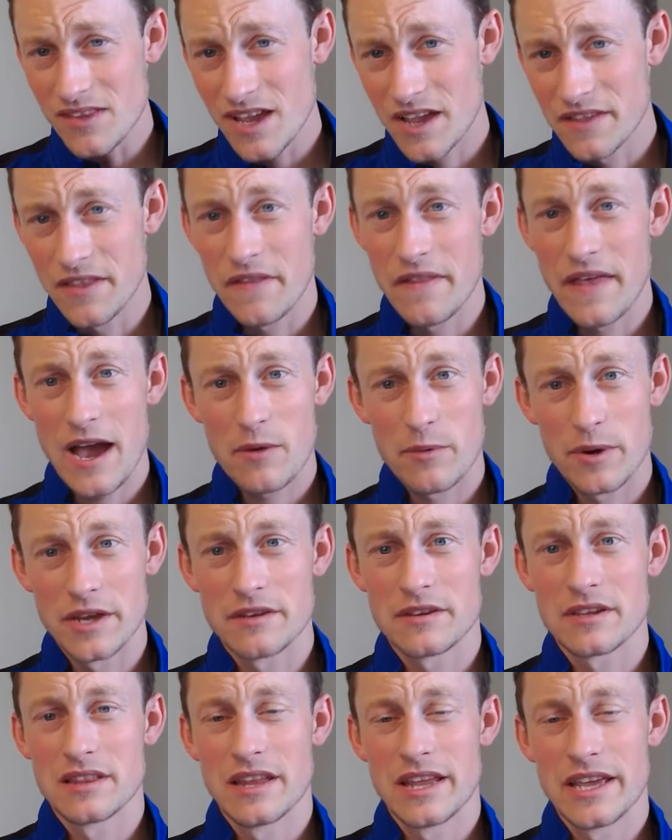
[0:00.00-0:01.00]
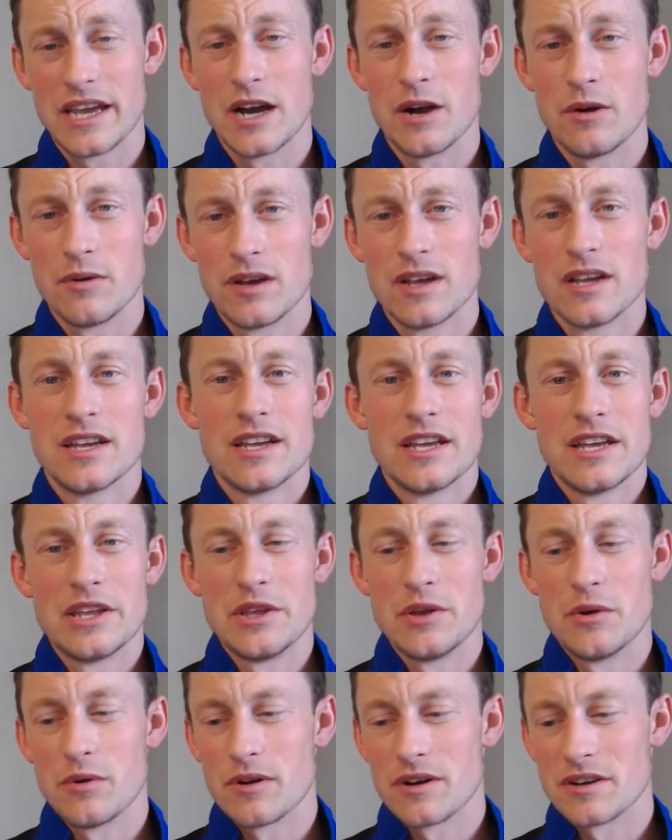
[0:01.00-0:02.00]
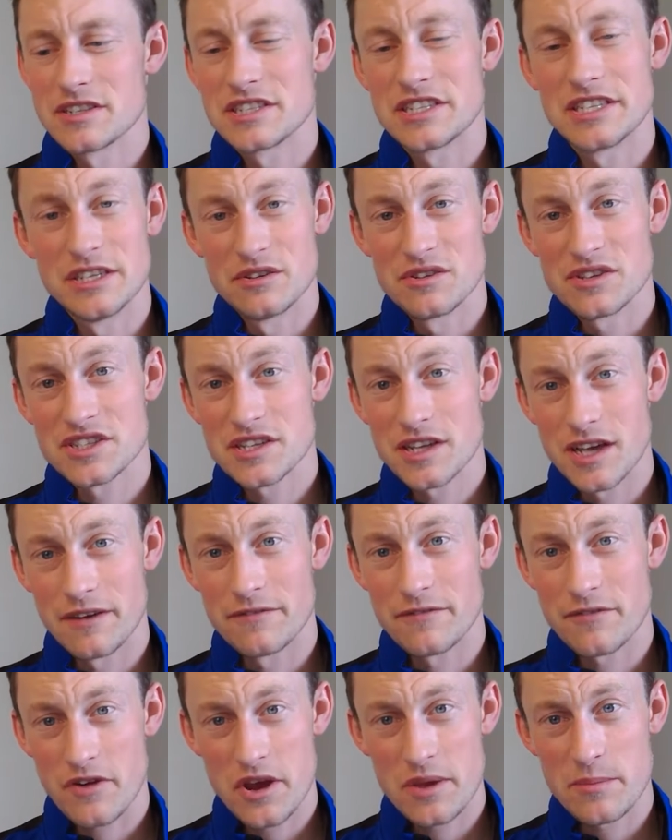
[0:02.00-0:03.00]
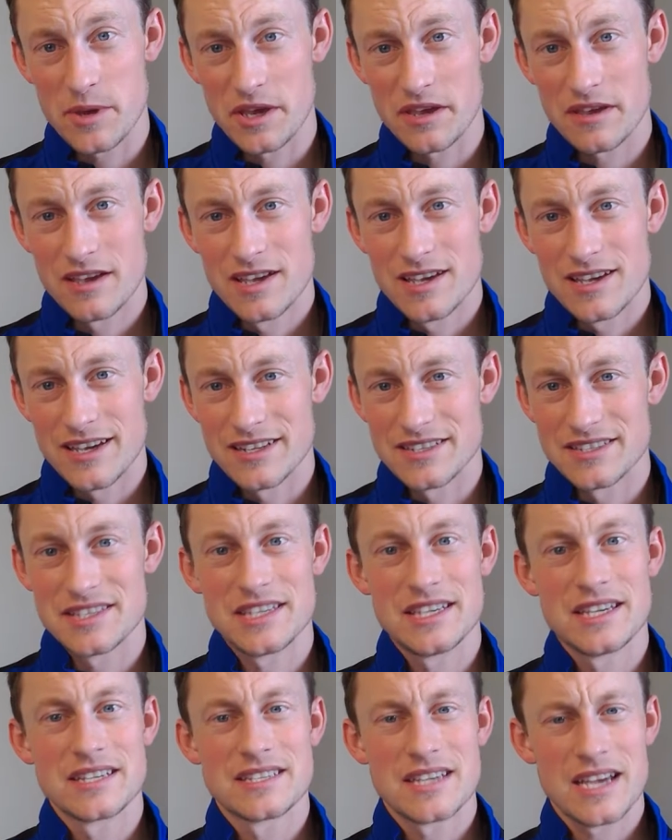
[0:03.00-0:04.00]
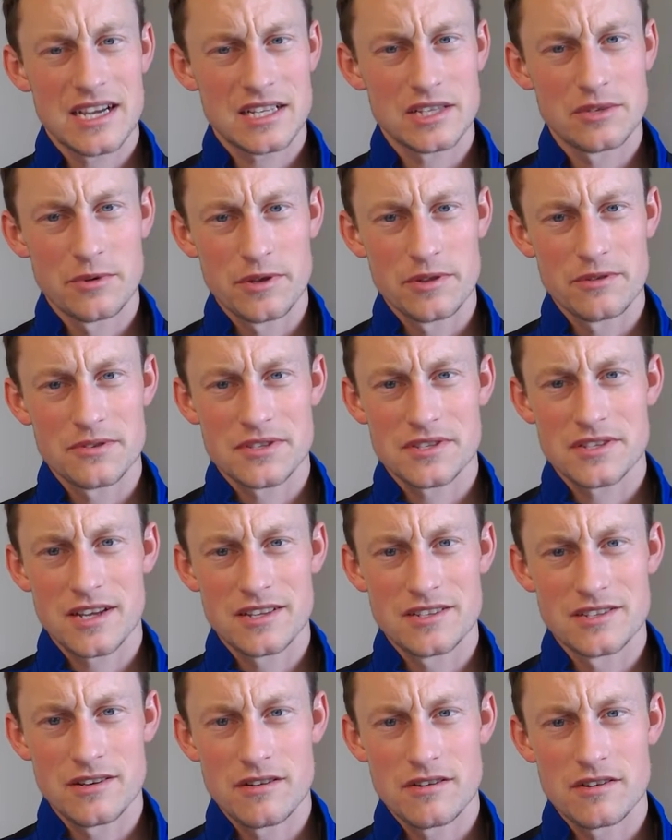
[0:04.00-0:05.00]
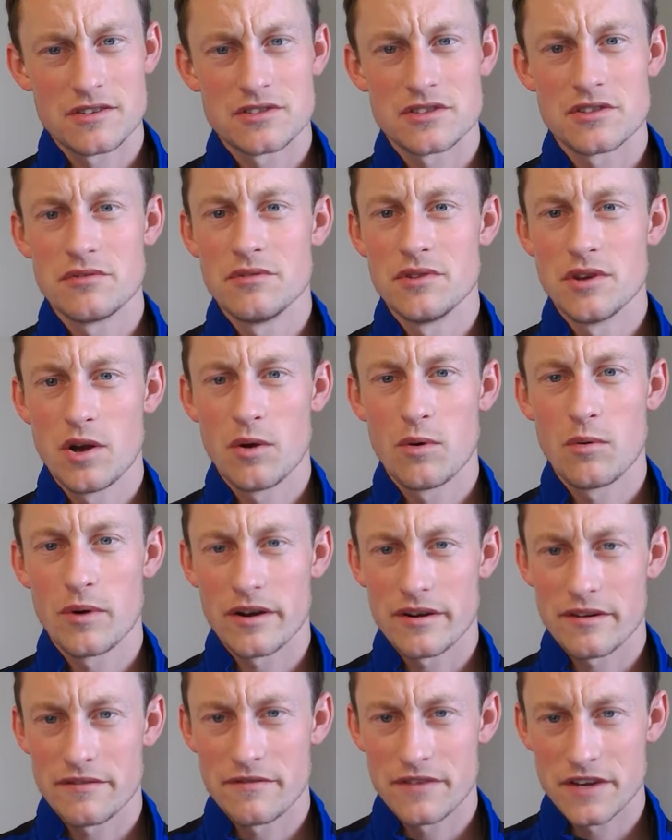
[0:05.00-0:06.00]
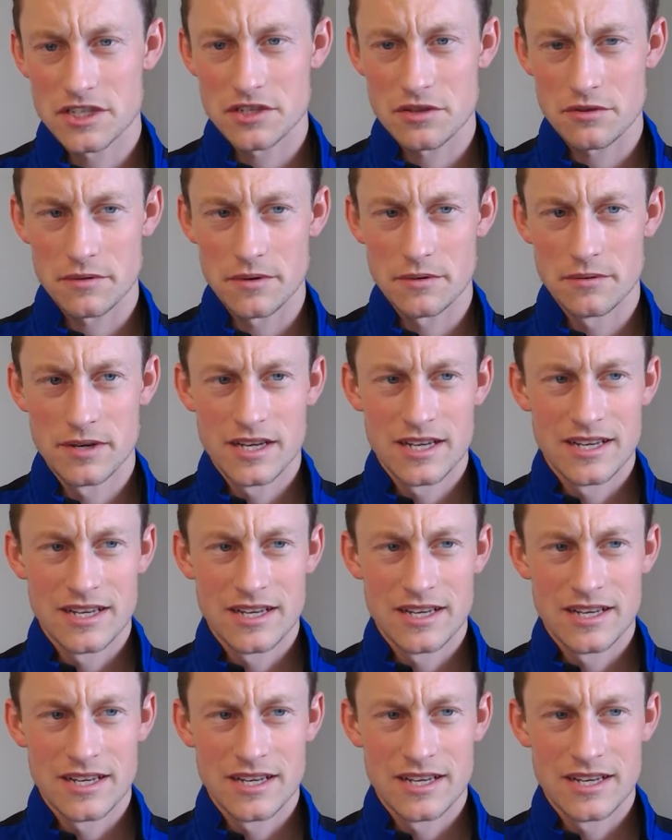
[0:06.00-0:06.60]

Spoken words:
And then that way you can lay out your steel stud framing and see exactly where those studs are, so you know where to fish through.